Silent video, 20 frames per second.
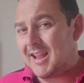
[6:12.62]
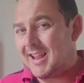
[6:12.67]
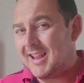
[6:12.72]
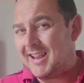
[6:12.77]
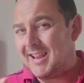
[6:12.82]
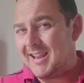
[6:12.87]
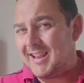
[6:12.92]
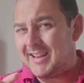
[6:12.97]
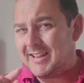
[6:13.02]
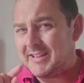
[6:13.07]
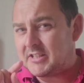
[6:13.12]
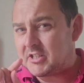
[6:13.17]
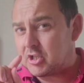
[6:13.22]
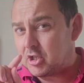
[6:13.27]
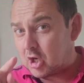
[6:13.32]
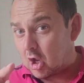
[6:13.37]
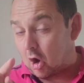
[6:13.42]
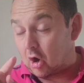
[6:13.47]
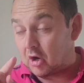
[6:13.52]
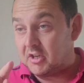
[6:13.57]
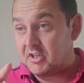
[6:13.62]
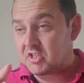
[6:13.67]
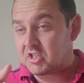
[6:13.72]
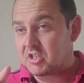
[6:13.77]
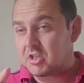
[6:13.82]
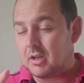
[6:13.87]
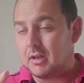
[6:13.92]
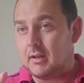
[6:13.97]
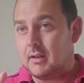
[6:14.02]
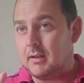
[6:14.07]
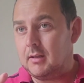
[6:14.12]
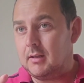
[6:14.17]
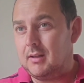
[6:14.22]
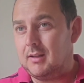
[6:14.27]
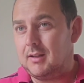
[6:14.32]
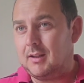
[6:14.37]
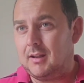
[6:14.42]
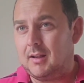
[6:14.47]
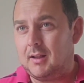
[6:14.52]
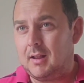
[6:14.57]
it is nice,
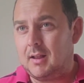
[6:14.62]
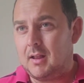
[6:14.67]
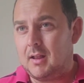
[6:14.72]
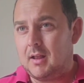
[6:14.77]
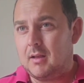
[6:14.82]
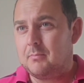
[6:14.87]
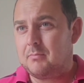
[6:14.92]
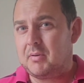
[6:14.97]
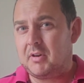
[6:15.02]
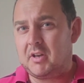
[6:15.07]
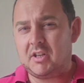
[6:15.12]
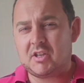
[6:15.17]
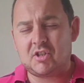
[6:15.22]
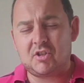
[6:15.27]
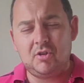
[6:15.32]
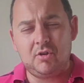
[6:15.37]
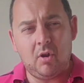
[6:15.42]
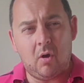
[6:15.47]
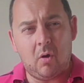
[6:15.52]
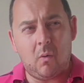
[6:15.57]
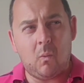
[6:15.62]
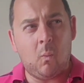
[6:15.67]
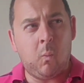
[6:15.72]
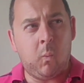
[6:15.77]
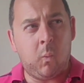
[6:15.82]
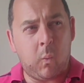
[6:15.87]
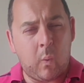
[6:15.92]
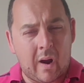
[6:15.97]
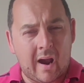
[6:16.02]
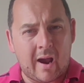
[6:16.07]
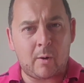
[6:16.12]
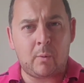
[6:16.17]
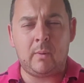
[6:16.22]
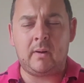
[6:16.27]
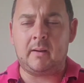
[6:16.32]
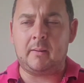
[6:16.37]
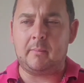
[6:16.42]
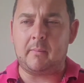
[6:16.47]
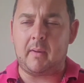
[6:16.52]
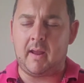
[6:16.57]
but it's not
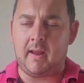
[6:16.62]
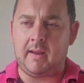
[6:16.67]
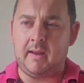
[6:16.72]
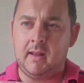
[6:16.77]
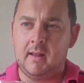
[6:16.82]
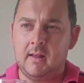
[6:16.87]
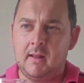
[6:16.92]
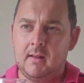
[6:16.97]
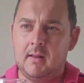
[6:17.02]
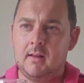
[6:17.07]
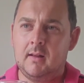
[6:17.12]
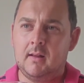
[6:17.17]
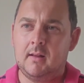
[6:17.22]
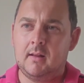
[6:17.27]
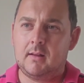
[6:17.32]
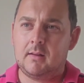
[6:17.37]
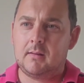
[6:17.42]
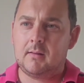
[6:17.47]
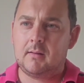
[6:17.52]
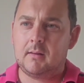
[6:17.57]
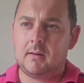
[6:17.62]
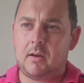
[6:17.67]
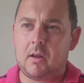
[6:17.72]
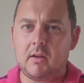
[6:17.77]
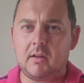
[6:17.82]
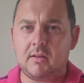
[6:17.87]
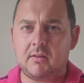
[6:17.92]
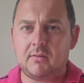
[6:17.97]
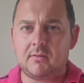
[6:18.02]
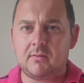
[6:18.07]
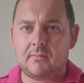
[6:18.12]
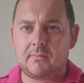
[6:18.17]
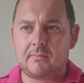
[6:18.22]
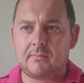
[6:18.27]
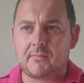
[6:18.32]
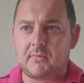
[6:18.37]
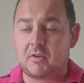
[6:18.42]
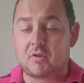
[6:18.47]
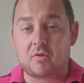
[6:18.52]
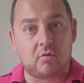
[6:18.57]
wowing me like
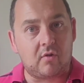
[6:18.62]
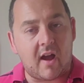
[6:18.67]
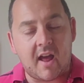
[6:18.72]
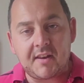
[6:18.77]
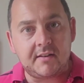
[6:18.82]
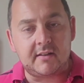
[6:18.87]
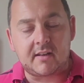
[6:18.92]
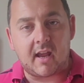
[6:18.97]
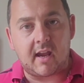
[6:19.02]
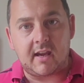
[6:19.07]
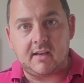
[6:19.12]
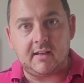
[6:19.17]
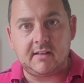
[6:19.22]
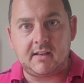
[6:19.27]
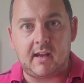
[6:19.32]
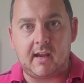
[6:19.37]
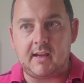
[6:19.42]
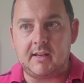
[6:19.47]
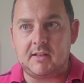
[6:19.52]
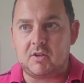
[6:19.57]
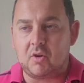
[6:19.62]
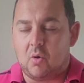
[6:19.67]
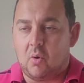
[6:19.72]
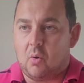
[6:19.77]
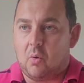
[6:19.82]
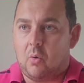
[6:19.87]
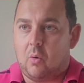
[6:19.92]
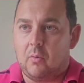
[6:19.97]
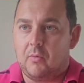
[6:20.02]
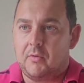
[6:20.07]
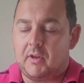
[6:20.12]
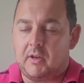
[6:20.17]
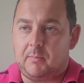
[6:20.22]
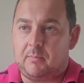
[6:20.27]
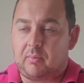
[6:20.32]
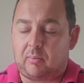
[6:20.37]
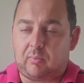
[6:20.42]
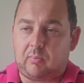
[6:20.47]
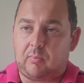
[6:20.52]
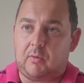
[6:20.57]
the Grande did, or
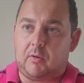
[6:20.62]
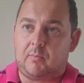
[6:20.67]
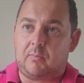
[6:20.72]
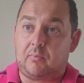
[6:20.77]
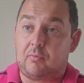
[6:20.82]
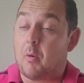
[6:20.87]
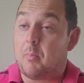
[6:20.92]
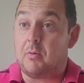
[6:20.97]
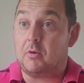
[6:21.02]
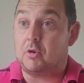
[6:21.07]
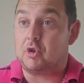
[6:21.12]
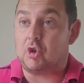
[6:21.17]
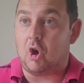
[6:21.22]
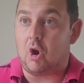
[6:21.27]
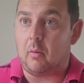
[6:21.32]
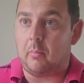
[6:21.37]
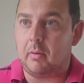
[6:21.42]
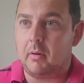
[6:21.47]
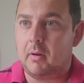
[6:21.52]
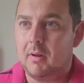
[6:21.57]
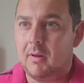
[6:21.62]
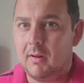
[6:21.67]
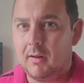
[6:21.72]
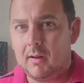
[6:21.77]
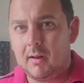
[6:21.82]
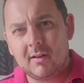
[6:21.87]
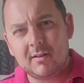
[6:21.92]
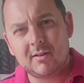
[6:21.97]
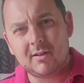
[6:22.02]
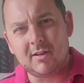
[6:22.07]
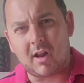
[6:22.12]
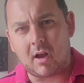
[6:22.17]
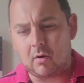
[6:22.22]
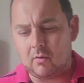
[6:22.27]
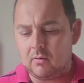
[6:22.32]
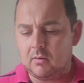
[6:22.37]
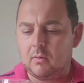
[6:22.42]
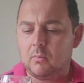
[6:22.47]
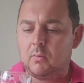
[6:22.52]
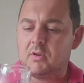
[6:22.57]
the Proper Job,
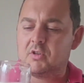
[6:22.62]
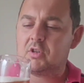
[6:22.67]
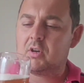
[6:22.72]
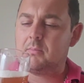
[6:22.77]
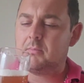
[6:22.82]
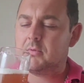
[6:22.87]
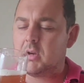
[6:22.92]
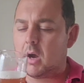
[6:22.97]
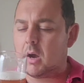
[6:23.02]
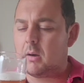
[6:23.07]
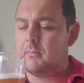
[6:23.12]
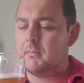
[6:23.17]
which I'm